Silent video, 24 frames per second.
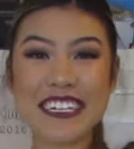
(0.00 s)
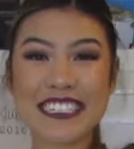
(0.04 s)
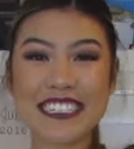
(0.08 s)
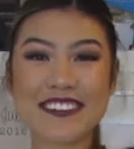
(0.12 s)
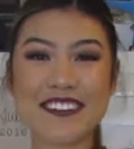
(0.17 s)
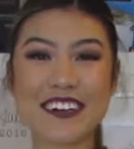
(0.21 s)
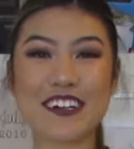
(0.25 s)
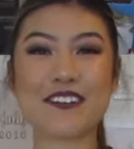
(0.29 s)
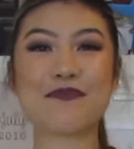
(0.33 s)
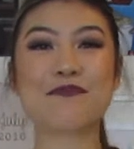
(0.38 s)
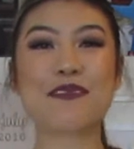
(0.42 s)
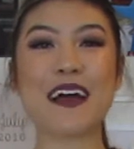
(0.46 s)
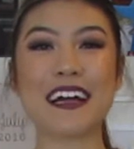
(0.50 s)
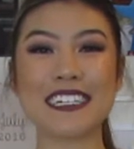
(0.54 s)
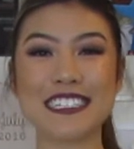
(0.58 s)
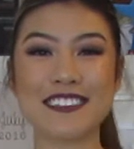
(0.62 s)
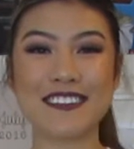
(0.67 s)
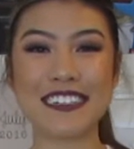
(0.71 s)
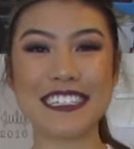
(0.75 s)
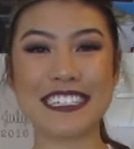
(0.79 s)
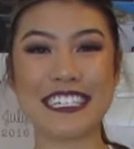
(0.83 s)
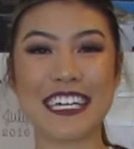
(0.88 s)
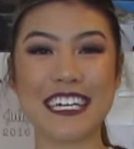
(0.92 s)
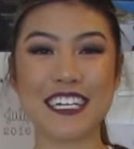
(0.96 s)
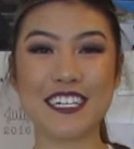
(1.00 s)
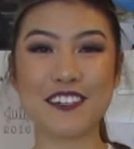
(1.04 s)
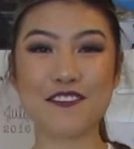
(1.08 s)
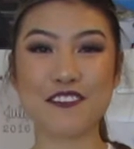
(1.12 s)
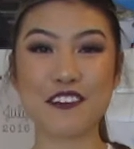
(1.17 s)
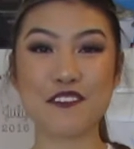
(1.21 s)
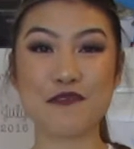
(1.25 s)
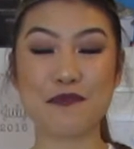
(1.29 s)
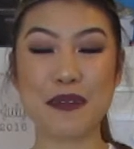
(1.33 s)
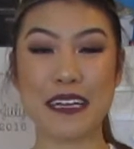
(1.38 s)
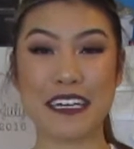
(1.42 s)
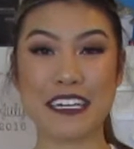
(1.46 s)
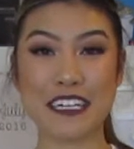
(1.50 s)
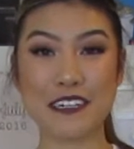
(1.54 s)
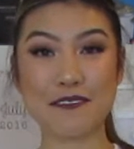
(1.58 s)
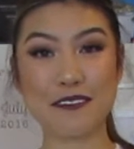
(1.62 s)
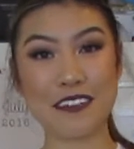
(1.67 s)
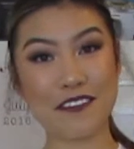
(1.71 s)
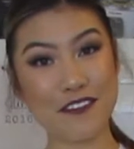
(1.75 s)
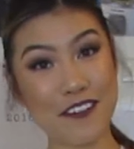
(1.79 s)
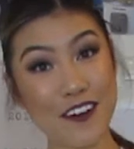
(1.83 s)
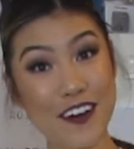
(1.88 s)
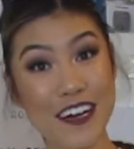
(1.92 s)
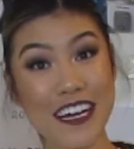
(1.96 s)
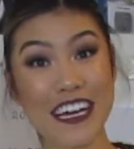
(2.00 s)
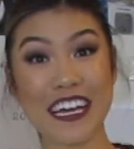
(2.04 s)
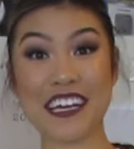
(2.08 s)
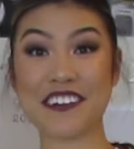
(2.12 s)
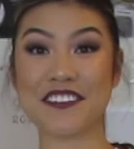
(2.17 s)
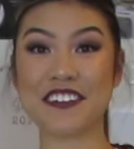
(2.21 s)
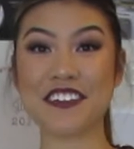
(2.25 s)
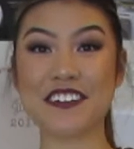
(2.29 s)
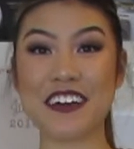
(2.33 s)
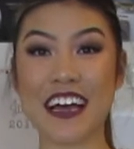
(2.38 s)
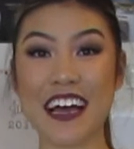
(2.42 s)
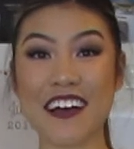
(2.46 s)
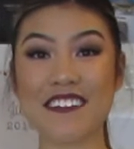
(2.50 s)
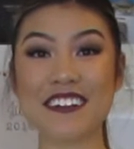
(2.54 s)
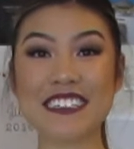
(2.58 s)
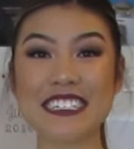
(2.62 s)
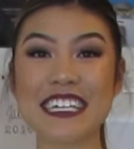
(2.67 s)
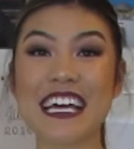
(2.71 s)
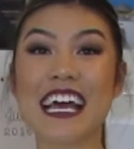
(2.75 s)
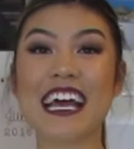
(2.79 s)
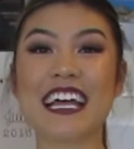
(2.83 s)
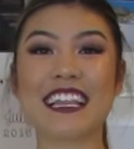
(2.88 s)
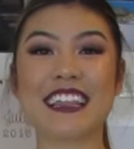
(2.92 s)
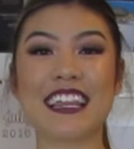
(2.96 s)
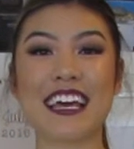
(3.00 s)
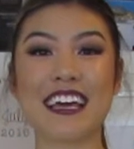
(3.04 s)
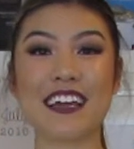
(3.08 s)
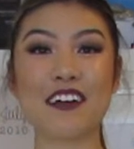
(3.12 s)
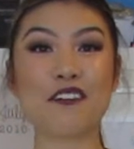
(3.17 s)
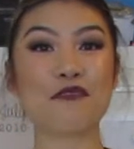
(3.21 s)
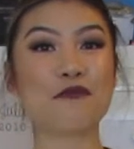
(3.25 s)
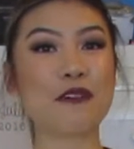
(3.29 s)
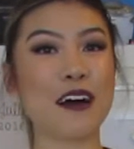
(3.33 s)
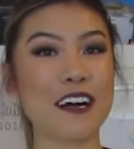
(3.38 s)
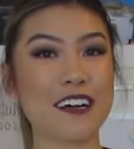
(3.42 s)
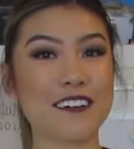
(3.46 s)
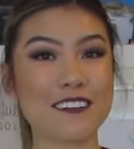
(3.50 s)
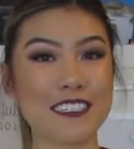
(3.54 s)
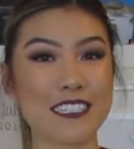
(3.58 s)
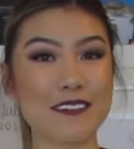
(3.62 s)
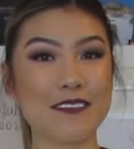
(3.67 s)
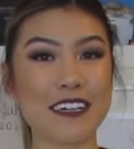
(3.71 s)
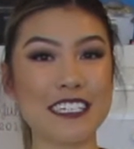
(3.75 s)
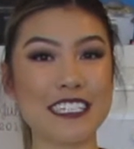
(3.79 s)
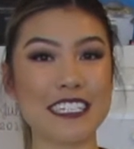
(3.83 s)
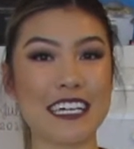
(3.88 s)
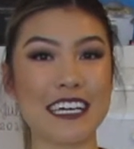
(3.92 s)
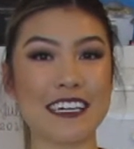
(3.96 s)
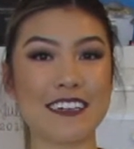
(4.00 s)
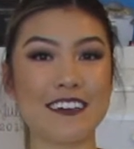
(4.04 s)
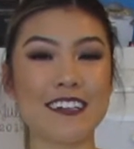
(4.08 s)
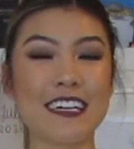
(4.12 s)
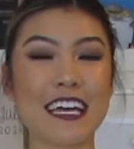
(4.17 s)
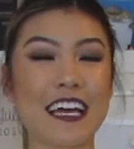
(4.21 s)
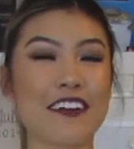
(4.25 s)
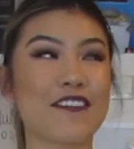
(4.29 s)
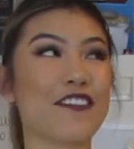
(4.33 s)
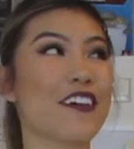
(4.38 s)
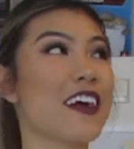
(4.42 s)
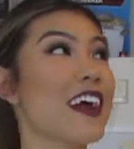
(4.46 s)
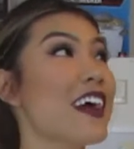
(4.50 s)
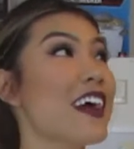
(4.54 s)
friends, welcome back to my channel if you've been here before. If you haven't, then welcome to my channel, and for